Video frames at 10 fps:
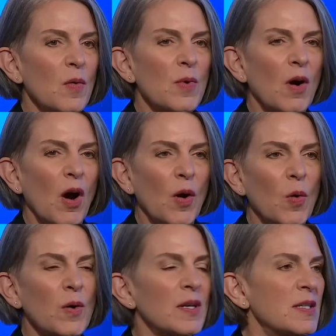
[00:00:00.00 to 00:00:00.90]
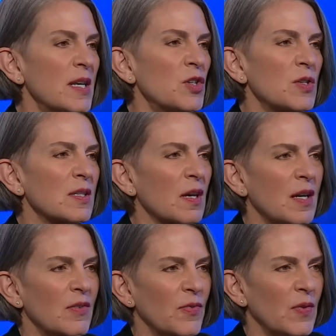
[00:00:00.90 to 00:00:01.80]
our organization is
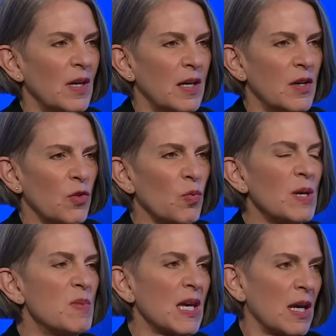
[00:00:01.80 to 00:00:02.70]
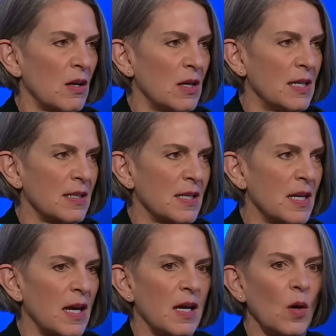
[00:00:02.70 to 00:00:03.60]
kind of in three big areas
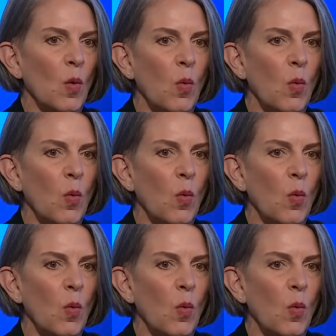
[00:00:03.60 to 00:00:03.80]
today.